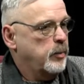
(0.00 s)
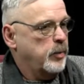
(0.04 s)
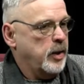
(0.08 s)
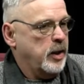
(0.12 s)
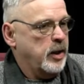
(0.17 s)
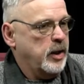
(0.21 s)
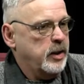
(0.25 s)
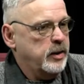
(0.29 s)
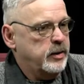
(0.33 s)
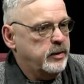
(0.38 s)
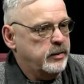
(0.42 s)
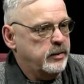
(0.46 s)

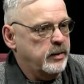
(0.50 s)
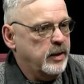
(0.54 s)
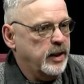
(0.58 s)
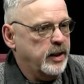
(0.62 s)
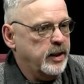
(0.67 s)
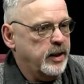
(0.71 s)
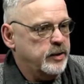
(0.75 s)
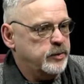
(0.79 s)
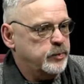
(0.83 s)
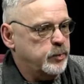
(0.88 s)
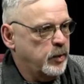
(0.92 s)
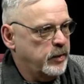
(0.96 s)
But I
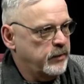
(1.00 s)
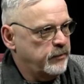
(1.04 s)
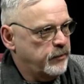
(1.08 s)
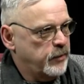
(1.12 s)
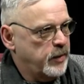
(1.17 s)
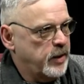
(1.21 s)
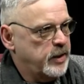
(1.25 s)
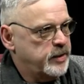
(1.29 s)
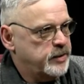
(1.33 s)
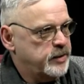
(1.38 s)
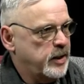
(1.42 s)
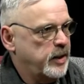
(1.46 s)
guess one
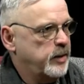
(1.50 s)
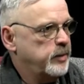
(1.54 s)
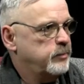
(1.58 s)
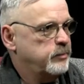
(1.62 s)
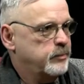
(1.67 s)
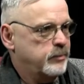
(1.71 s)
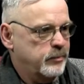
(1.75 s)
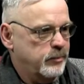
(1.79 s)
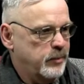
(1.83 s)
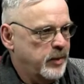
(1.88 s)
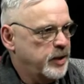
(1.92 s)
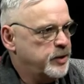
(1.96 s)
phrase I
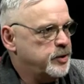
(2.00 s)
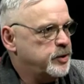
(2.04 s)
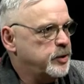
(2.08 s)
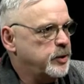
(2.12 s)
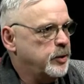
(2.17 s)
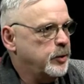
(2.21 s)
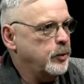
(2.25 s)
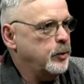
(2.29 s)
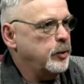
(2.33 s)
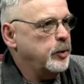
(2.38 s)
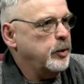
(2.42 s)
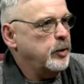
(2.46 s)

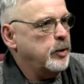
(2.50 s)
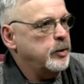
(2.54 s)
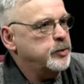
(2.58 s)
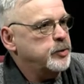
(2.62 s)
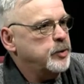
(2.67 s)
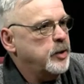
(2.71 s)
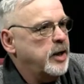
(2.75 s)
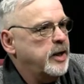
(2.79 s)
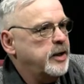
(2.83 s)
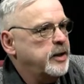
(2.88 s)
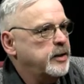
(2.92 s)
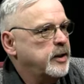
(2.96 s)
mentioned earlier, and I'll
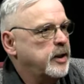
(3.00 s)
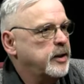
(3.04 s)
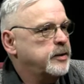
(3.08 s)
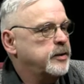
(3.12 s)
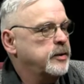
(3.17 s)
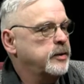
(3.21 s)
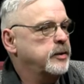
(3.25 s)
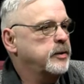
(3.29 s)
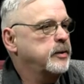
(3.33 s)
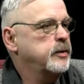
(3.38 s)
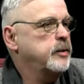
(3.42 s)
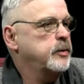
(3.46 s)
try not
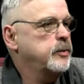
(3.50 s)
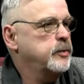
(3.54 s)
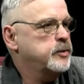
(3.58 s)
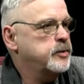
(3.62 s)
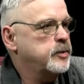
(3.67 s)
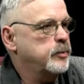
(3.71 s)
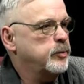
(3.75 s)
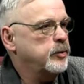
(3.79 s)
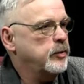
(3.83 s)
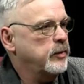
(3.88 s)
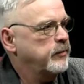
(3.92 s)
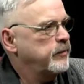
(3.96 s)
to use
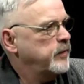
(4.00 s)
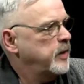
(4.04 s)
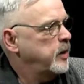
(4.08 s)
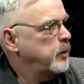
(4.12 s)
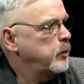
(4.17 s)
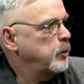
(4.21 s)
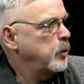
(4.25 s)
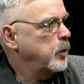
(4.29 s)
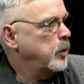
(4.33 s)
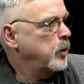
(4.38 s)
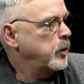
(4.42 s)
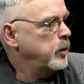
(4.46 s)
the
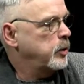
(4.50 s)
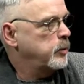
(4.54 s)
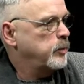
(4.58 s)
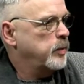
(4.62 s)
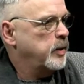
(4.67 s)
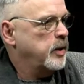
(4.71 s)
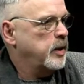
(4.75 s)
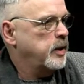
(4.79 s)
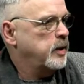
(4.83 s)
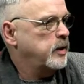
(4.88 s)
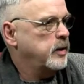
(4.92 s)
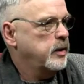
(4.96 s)
profane word,
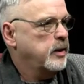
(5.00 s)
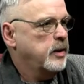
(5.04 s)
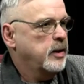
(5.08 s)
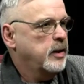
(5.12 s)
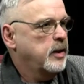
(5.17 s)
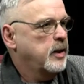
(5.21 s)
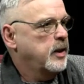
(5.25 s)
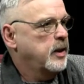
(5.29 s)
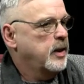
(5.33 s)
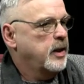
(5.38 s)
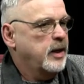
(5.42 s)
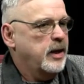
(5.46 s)
but
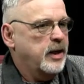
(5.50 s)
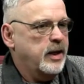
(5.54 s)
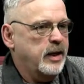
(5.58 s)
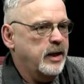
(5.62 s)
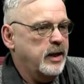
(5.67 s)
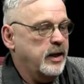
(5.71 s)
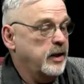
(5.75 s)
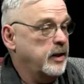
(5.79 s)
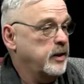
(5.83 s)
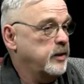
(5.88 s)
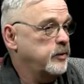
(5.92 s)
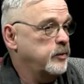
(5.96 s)

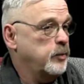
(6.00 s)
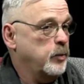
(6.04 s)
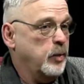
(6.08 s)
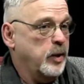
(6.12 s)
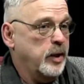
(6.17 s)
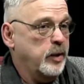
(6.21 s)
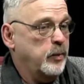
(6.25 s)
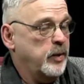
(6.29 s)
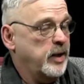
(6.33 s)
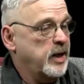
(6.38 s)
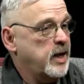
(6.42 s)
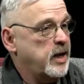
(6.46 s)
the
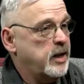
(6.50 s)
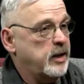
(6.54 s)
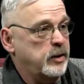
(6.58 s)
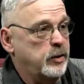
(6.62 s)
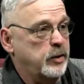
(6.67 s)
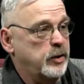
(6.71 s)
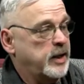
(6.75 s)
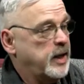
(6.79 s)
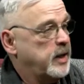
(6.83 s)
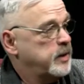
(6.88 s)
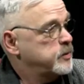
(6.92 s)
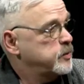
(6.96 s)
way we got to
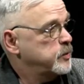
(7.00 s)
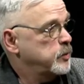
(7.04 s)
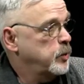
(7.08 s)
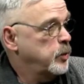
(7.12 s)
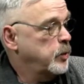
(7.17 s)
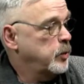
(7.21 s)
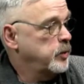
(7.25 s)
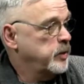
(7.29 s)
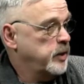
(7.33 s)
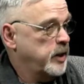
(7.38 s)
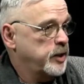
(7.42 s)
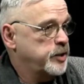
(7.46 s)
look at
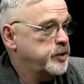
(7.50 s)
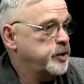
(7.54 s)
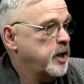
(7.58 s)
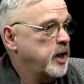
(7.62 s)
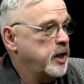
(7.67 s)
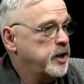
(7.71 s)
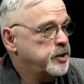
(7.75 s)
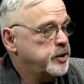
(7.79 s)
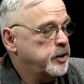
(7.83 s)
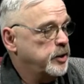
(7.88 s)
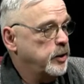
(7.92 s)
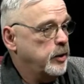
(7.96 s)
school and
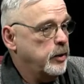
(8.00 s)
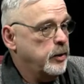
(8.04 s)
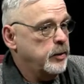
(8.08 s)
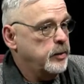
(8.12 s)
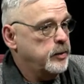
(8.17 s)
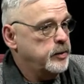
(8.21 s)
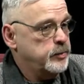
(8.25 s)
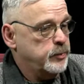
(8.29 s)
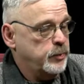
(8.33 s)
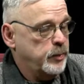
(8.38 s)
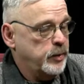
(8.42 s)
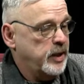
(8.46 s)
education here
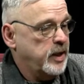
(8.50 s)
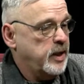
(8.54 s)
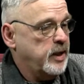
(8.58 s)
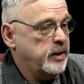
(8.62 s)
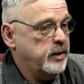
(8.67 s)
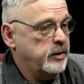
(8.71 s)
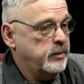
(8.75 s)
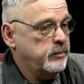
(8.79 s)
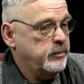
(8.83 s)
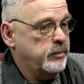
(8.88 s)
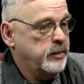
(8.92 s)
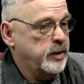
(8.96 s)
is we got
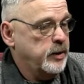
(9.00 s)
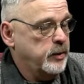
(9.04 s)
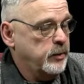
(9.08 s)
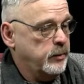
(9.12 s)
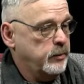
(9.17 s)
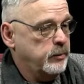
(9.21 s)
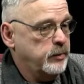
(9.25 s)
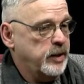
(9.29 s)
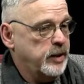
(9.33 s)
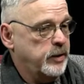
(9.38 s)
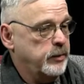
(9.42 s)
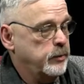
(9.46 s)
to,
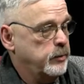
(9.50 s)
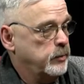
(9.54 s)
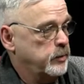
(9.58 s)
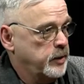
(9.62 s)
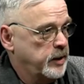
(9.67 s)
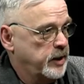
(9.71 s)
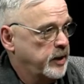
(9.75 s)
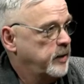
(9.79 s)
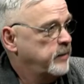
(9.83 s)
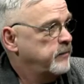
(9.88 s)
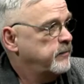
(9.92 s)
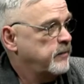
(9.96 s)
either
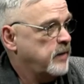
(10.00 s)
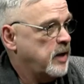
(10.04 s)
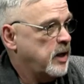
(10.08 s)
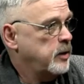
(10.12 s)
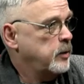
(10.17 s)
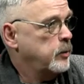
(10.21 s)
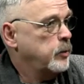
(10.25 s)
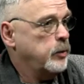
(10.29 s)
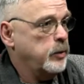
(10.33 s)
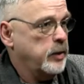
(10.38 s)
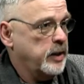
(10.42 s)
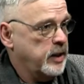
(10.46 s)
lead,
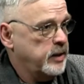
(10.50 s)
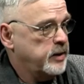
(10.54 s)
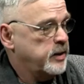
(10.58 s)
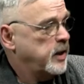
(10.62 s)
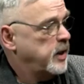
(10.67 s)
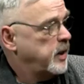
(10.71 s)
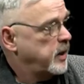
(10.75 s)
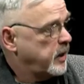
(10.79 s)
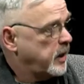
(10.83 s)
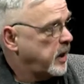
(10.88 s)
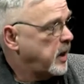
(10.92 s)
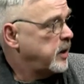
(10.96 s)
follow, or get the
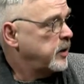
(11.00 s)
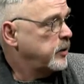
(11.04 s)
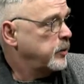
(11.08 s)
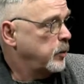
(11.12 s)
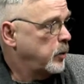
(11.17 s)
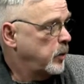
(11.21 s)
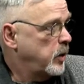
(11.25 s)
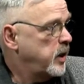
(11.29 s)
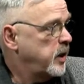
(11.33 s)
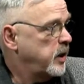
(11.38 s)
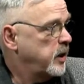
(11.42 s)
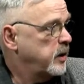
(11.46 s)
heck out of the
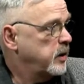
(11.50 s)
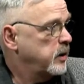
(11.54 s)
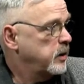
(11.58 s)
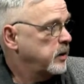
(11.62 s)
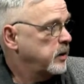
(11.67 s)
way.